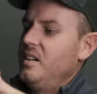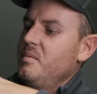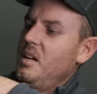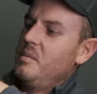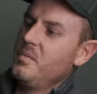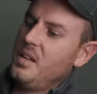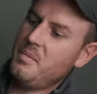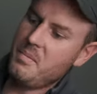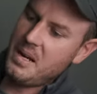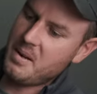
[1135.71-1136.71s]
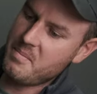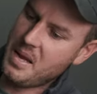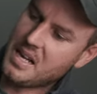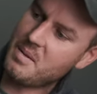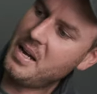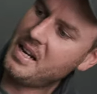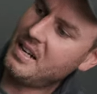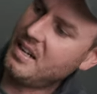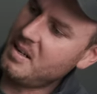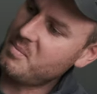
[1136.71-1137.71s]
I'm mega,
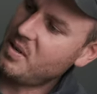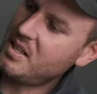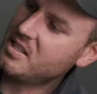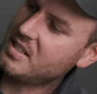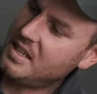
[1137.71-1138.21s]
mega impressed.